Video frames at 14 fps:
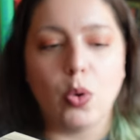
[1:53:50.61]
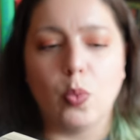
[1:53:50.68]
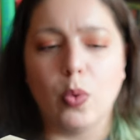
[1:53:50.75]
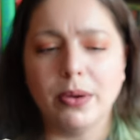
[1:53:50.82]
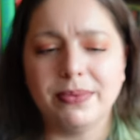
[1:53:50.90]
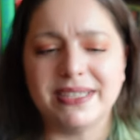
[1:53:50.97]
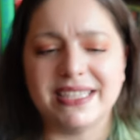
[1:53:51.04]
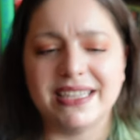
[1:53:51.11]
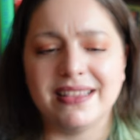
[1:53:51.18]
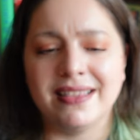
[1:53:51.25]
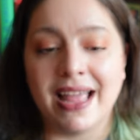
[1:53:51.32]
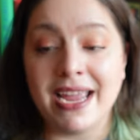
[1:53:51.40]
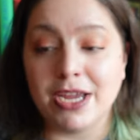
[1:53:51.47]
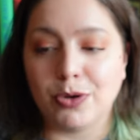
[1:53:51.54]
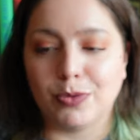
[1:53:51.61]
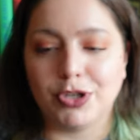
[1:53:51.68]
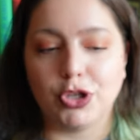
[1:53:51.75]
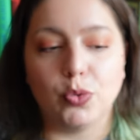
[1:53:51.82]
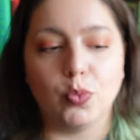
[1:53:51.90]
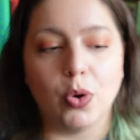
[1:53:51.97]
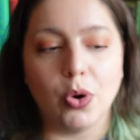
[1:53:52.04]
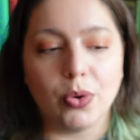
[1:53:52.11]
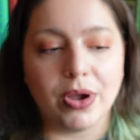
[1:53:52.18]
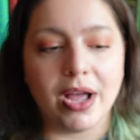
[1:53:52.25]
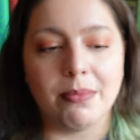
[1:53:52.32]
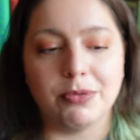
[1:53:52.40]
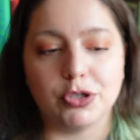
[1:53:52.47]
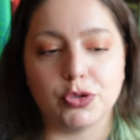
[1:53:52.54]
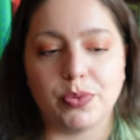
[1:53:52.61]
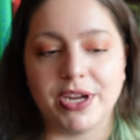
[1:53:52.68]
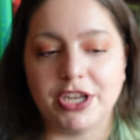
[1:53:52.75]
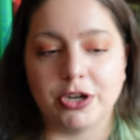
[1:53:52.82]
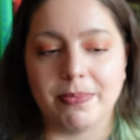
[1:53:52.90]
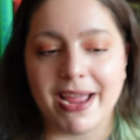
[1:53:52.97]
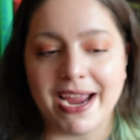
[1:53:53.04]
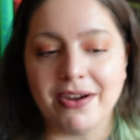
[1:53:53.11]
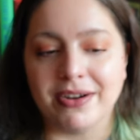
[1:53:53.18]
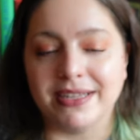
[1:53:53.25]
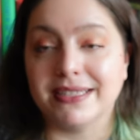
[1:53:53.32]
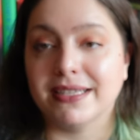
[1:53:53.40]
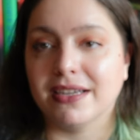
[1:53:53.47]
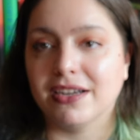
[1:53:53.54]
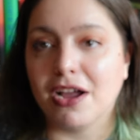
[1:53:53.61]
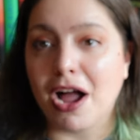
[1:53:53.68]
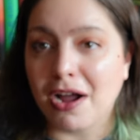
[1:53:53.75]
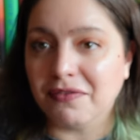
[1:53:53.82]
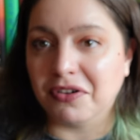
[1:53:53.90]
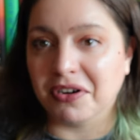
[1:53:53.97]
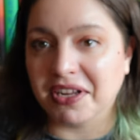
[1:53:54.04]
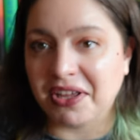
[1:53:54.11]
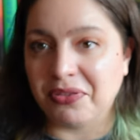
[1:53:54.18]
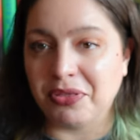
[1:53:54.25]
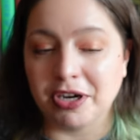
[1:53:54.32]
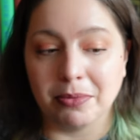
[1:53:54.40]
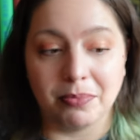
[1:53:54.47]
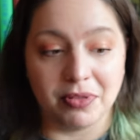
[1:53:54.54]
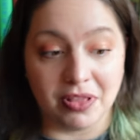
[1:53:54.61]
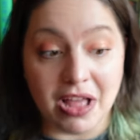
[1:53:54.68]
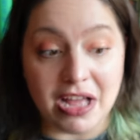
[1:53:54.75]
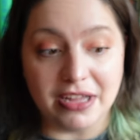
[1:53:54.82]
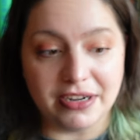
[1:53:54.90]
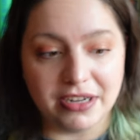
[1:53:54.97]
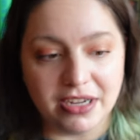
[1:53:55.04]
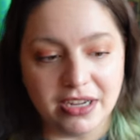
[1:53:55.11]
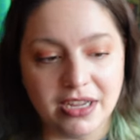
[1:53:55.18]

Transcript: What was it like when you woke up between your parents covered in their blood?